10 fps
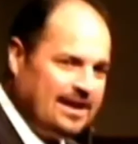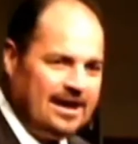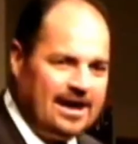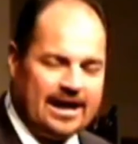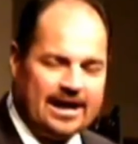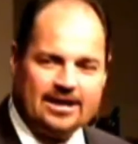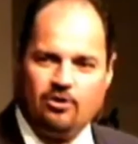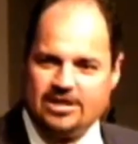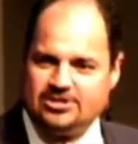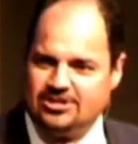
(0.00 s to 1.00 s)
I got a
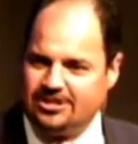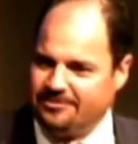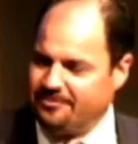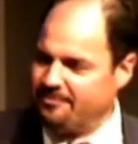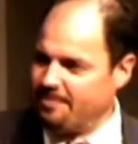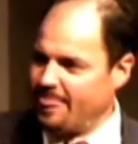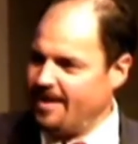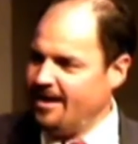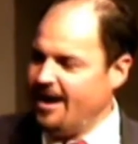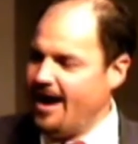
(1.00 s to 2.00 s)
question.
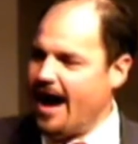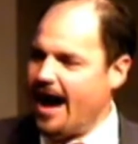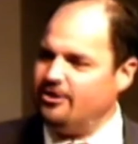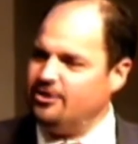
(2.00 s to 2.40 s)
How